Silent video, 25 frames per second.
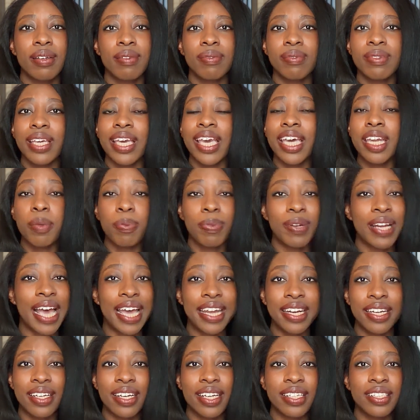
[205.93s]
get a
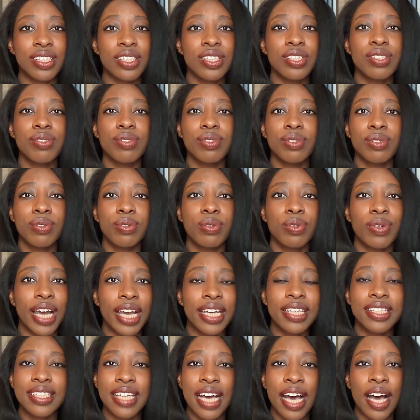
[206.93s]
planner, and just
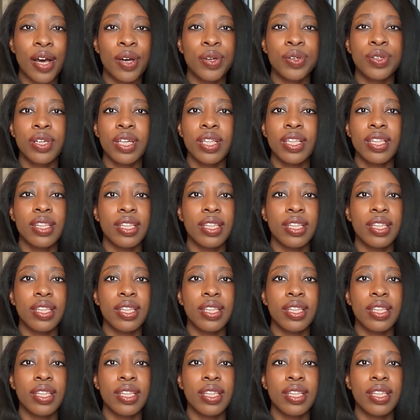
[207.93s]
write down